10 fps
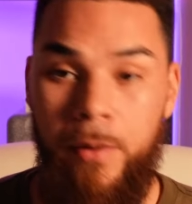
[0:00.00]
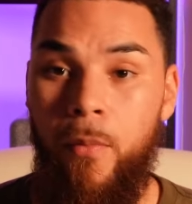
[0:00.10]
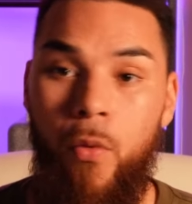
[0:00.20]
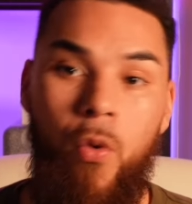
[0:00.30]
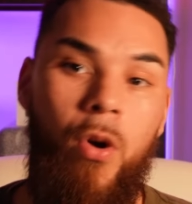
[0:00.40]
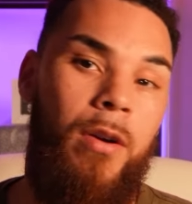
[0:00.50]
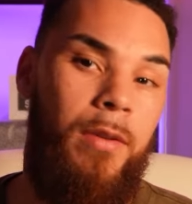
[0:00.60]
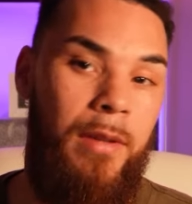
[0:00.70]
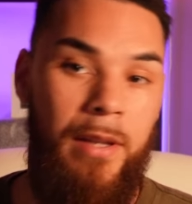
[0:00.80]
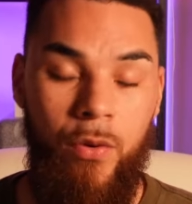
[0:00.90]
I'll be
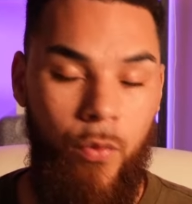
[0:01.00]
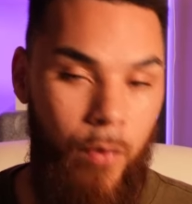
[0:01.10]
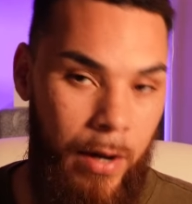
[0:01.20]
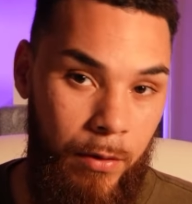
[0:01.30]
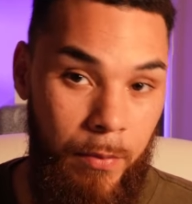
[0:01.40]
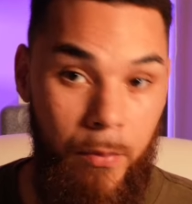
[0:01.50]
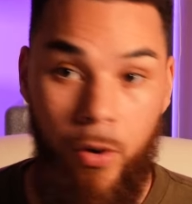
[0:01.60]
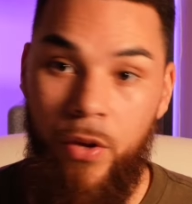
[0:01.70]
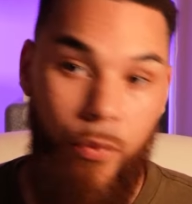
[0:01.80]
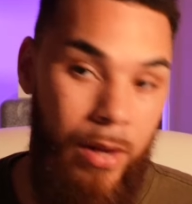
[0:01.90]
more than well,
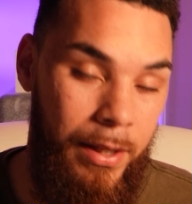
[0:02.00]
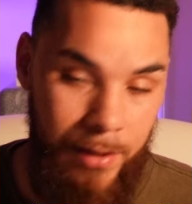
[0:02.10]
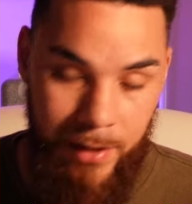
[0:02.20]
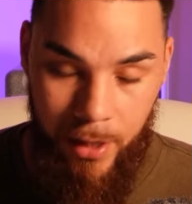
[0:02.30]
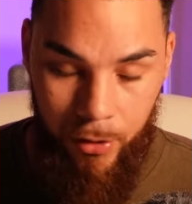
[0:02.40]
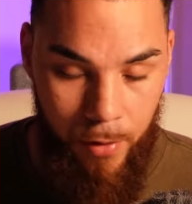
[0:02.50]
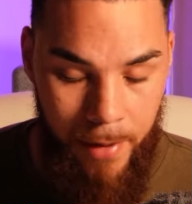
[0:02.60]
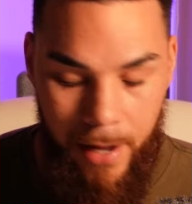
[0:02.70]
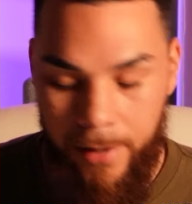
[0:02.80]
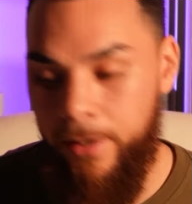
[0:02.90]
more than willing to tell
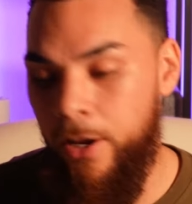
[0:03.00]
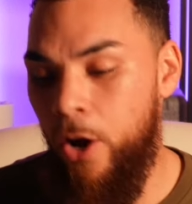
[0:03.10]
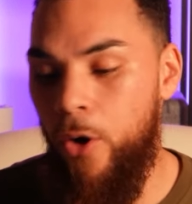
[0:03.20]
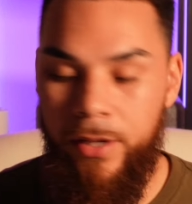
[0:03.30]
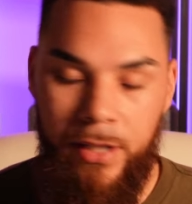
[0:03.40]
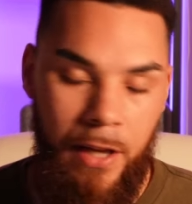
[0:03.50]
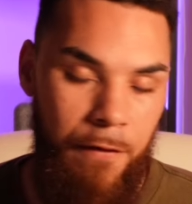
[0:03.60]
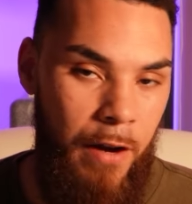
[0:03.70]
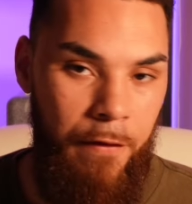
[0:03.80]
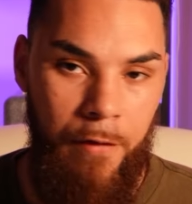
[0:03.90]
you about it, or
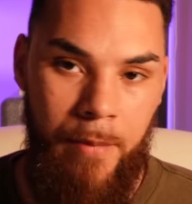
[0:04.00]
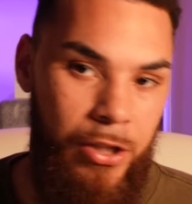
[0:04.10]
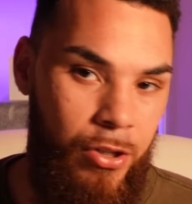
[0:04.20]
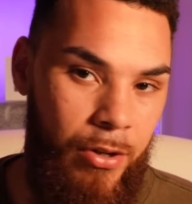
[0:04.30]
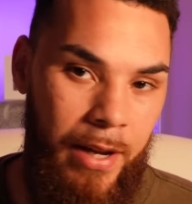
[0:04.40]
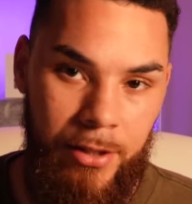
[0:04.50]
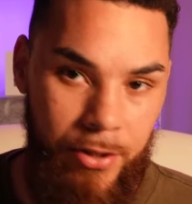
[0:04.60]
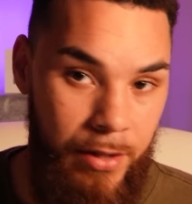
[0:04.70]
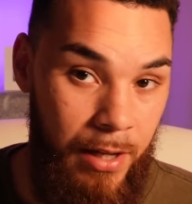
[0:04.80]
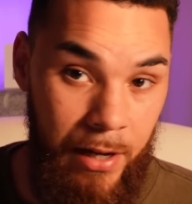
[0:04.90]
just give you information or
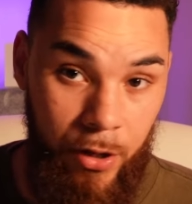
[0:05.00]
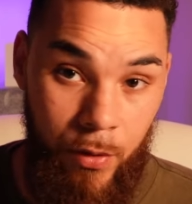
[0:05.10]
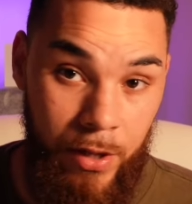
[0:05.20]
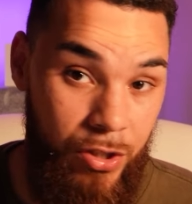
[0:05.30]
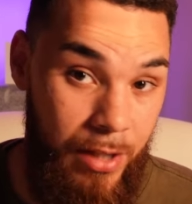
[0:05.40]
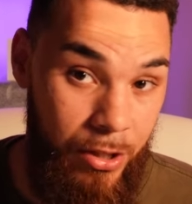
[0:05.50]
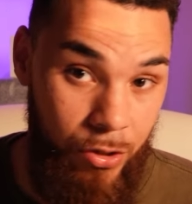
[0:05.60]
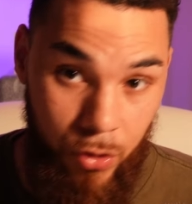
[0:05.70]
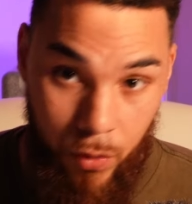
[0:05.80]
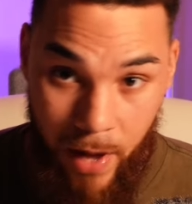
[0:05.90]
answer any kind of questions
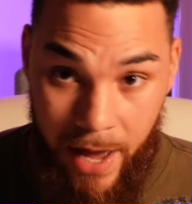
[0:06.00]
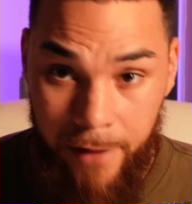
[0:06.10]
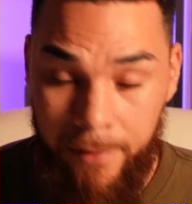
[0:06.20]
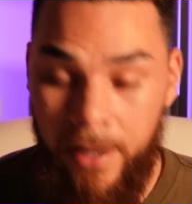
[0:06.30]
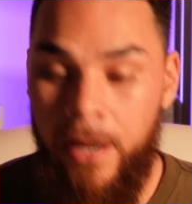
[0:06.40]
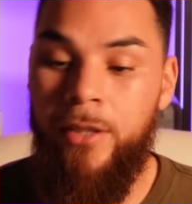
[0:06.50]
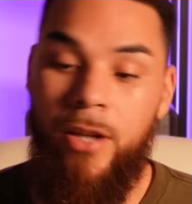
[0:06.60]
that you do have.